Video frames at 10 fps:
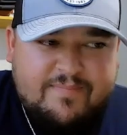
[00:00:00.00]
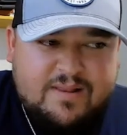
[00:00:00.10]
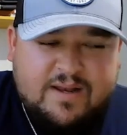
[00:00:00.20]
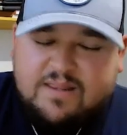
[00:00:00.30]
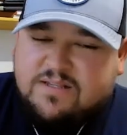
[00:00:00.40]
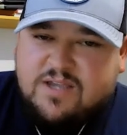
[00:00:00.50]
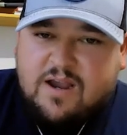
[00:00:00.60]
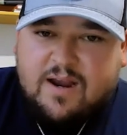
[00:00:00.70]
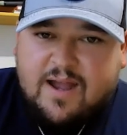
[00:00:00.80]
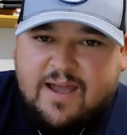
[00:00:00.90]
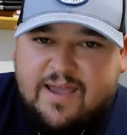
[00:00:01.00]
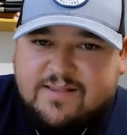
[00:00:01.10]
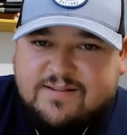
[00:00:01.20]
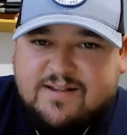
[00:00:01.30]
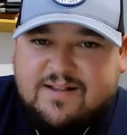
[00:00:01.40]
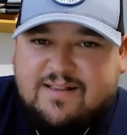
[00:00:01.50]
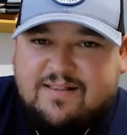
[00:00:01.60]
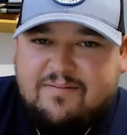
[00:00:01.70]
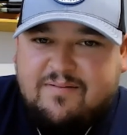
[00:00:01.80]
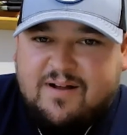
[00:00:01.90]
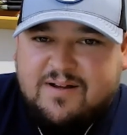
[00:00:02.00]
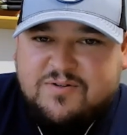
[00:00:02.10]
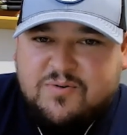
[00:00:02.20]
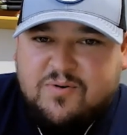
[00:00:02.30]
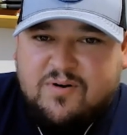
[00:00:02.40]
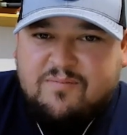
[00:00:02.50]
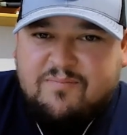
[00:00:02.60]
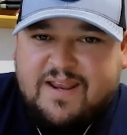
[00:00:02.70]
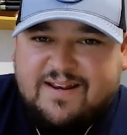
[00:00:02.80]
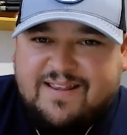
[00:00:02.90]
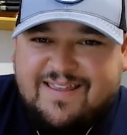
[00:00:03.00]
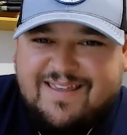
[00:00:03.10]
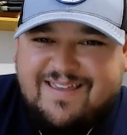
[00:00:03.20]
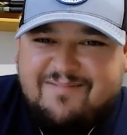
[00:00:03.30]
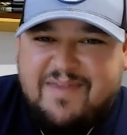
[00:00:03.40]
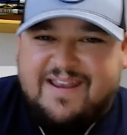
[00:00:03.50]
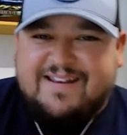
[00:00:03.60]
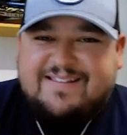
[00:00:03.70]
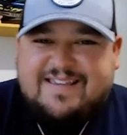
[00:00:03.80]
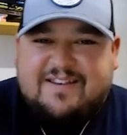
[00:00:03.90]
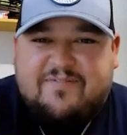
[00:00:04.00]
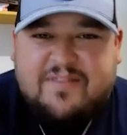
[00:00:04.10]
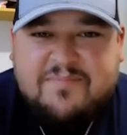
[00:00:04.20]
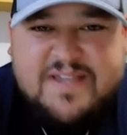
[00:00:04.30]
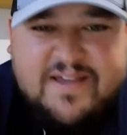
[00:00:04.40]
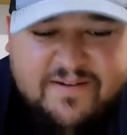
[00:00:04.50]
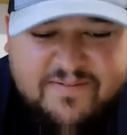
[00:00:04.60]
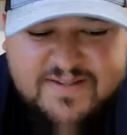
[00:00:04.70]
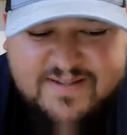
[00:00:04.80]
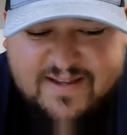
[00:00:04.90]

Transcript: a lot of these young guys on tour making a scene for themselves.